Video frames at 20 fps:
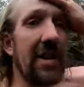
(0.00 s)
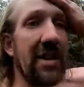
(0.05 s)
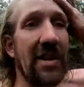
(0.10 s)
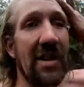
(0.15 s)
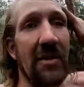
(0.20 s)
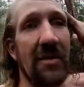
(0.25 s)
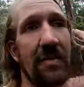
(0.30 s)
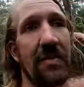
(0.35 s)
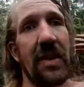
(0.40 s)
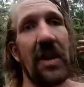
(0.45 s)
like
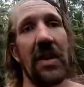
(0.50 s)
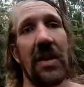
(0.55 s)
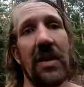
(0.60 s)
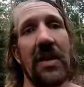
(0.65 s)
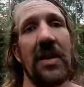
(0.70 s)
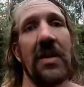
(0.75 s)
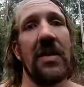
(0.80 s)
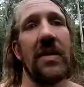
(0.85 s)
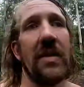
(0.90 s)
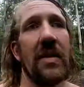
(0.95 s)
that'll be
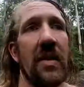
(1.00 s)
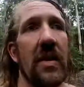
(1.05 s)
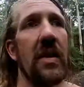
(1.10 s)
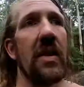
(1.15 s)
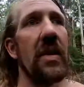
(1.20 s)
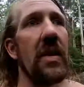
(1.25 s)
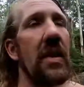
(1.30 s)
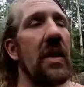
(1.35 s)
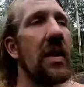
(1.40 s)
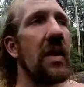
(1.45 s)

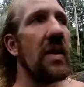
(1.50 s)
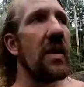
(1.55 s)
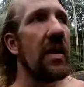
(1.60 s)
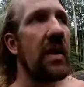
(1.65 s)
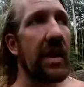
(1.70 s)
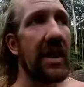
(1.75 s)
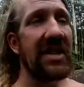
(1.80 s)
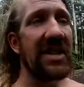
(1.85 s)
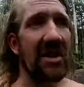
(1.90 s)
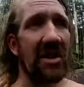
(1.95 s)

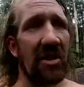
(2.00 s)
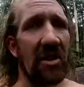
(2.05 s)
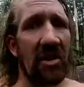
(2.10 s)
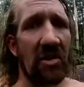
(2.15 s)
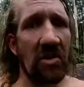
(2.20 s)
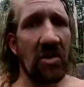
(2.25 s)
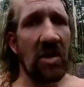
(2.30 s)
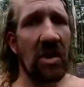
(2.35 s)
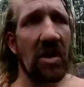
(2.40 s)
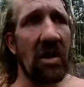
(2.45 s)
that's a
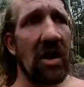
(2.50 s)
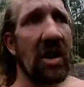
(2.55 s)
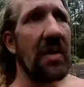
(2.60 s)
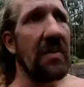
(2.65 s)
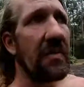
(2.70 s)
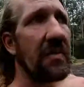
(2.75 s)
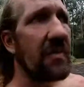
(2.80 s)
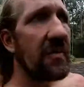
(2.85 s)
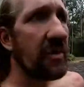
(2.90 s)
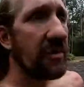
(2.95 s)
long
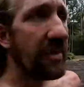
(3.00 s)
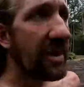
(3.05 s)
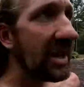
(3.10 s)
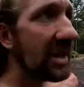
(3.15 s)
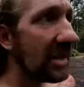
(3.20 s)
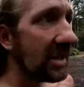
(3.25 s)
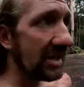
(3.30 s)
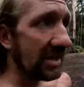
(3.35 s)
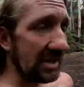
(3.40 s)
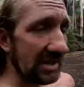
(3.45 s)
climb from
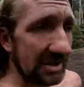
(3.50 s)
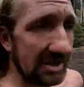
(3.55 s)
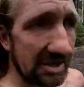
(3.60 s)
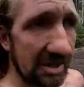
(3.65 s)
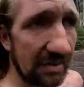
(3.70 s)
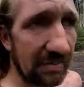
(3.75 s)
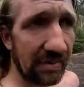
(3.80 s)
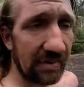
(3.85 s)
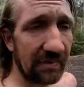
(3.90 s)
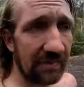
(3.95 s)
here to the
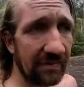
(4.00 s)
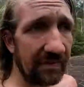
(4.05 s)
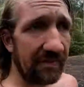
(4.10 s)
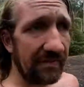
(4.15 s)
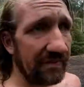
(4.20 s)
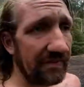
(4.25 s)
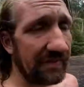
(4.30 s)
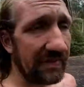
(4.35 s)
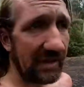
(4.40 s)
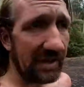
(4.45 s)
top of
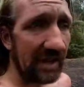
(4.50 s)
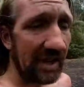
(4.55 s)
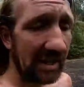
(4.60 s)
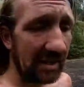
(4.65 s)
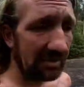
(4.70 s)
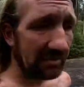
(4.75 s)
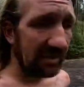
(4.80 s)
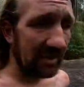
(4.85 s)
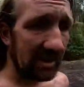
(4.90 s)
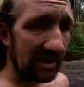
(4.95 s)
the
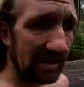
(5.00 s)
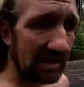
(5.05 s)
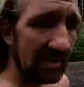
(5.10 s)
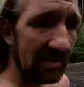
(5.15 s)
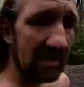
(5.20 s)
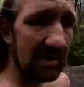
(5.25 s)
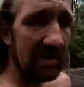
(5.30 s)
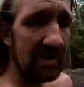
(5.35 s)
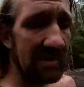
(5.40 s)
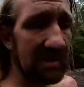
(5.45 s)
other one.
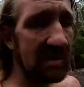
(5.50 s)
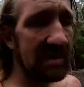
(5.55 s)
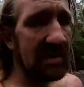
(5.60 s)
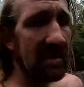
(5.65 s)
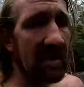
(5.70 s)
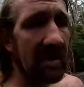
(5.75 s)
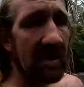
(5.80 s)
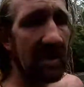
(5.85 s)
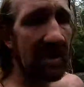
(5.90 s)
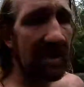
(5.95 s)

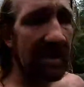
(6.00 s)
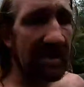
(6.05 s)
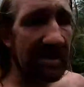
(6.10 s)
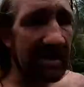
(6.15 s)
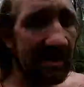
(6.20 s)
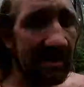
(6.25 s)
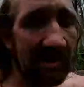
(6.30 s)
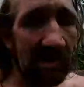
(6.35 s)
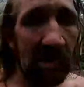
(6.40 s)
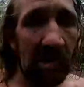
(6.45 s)
It's
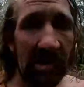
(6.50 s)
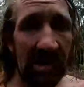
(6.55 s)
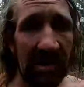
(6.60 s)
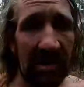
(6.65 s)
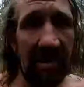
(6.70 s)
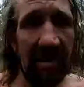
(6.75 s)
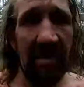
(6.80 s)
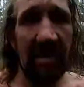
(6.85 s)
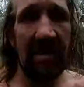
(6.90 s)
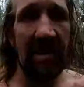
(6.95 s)
longer
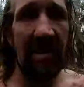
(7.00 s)
than